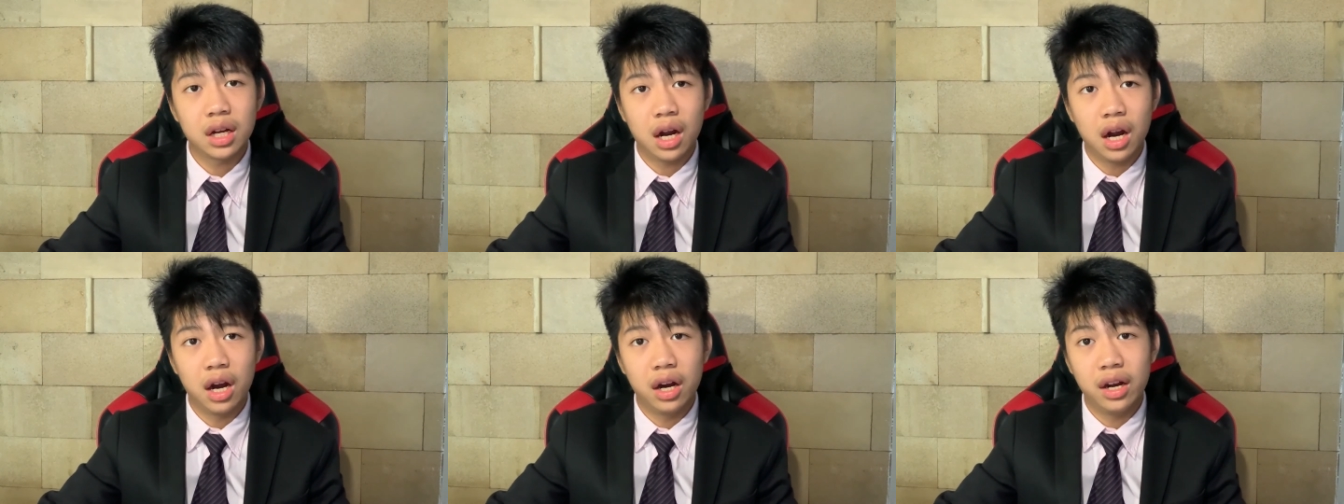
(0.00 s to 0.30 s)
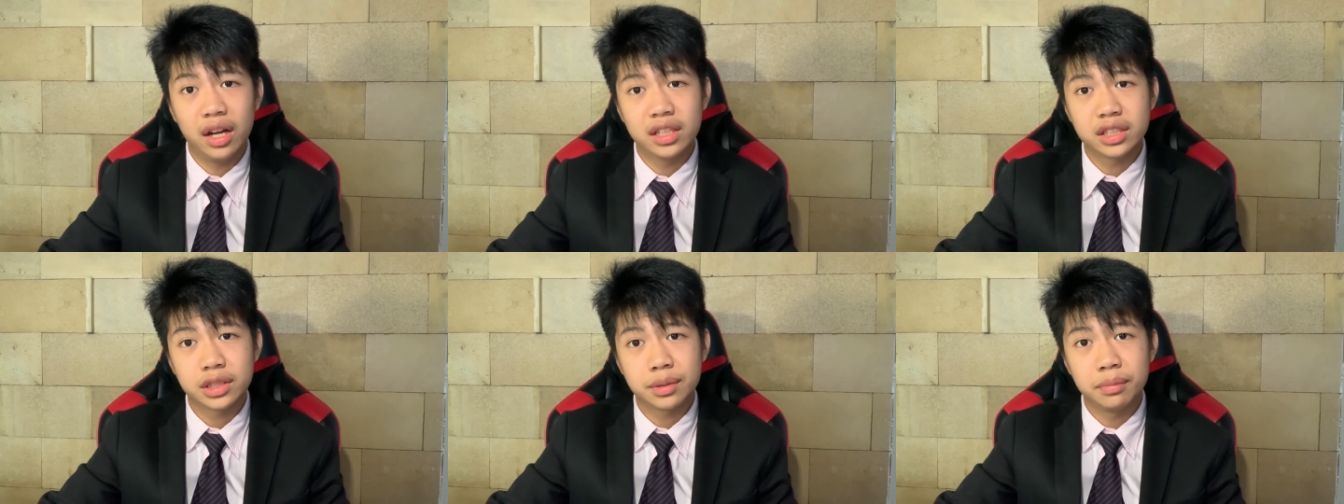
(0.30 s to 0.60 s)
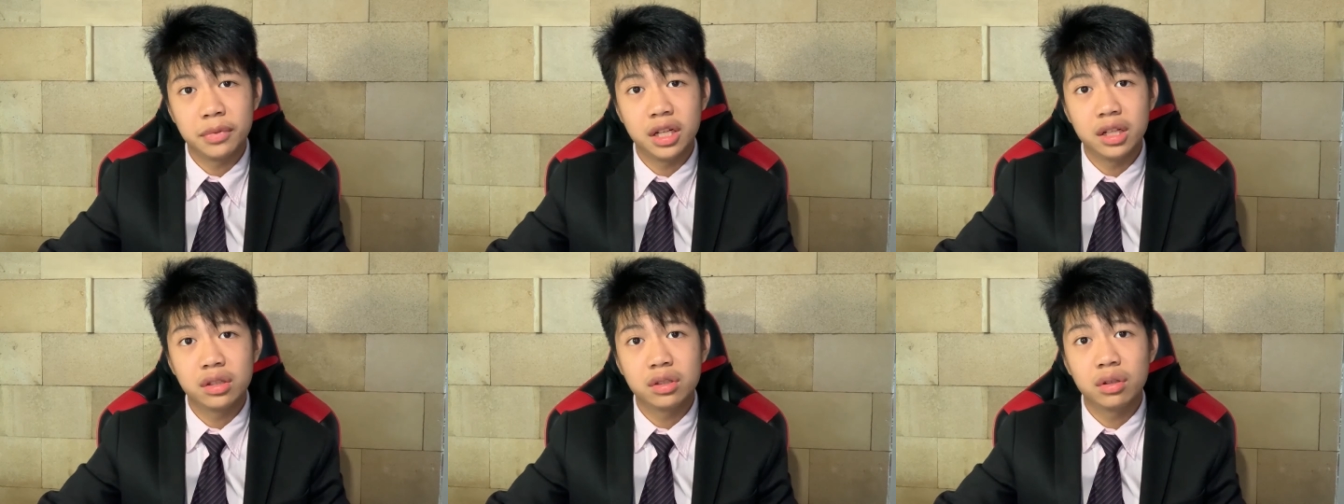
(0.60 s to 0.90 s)
are
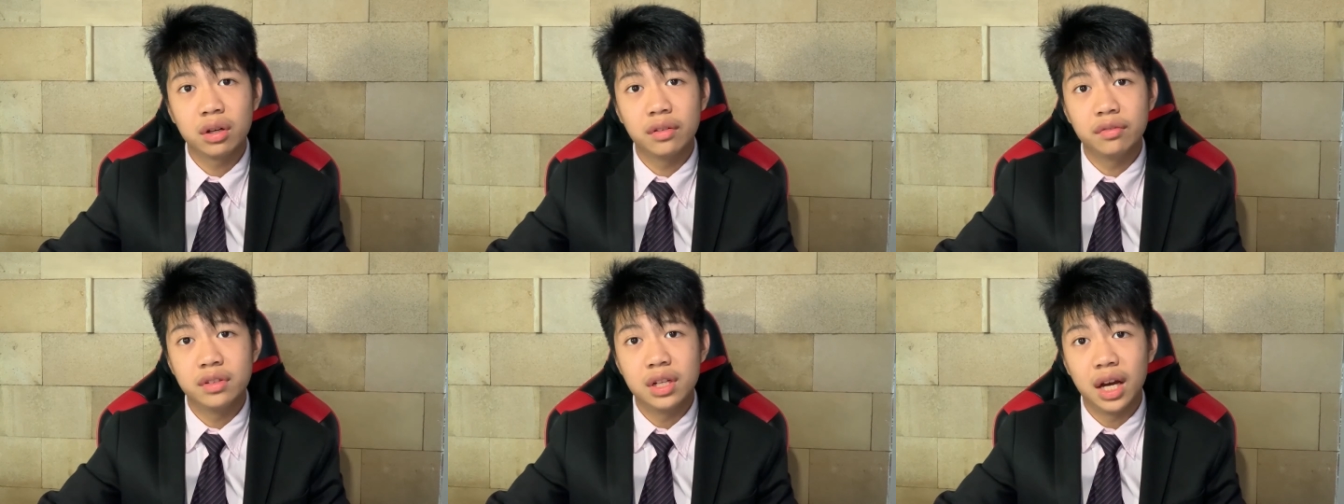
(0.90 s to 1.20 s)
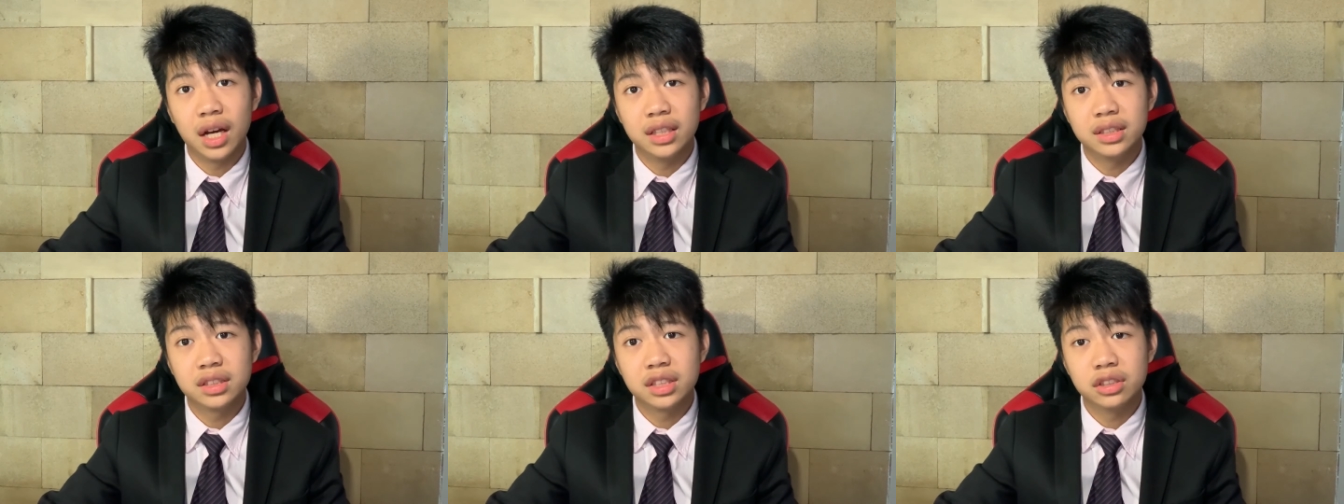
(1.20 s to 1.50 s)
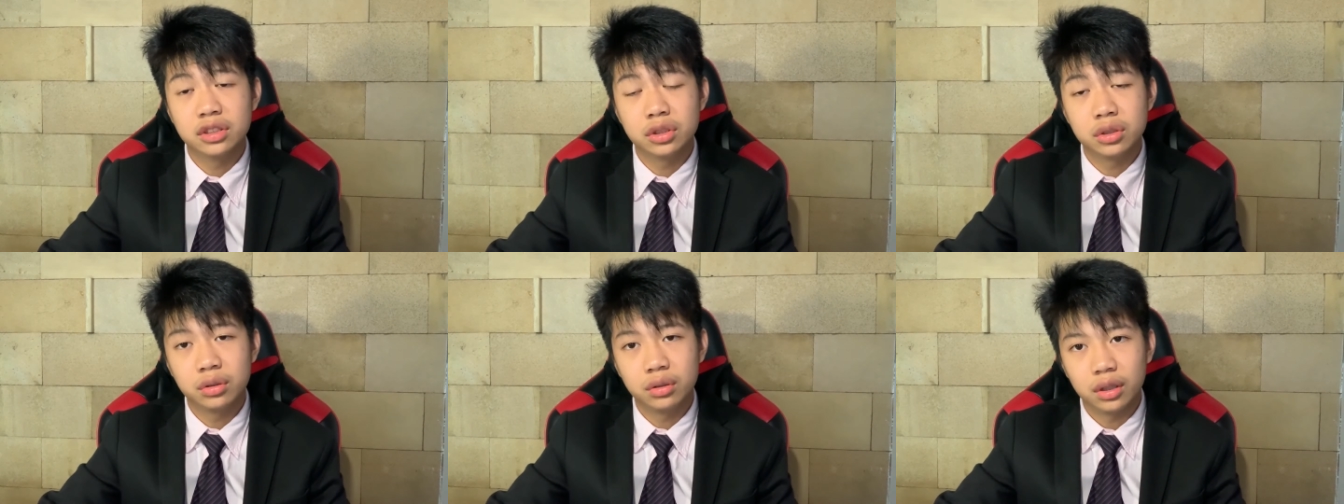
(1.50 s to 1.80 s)
estimated to have died
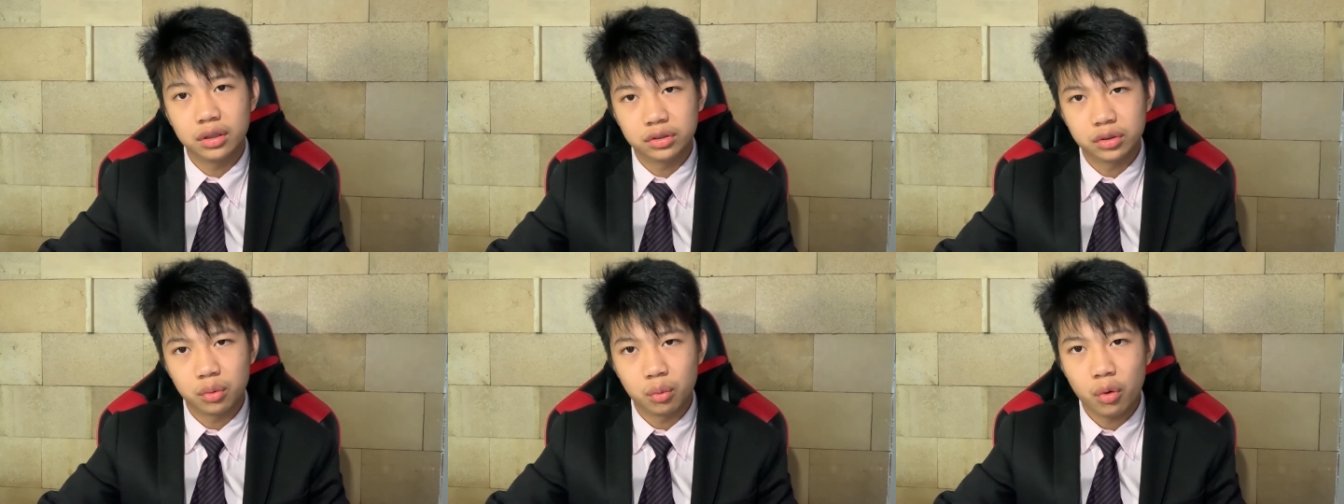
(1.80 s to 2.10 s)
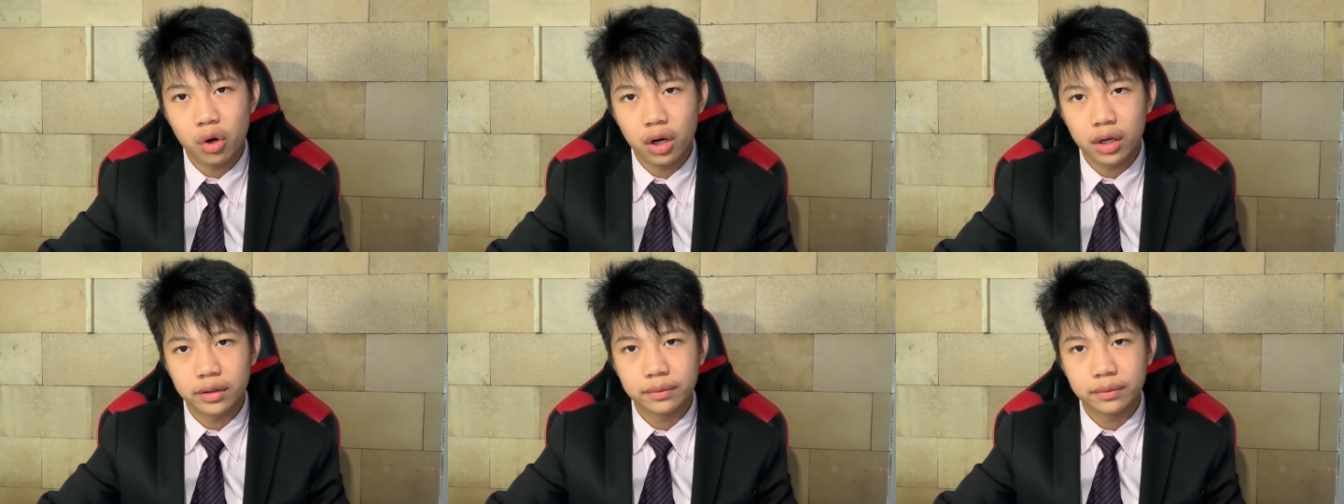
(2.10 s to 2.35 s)
since 2001.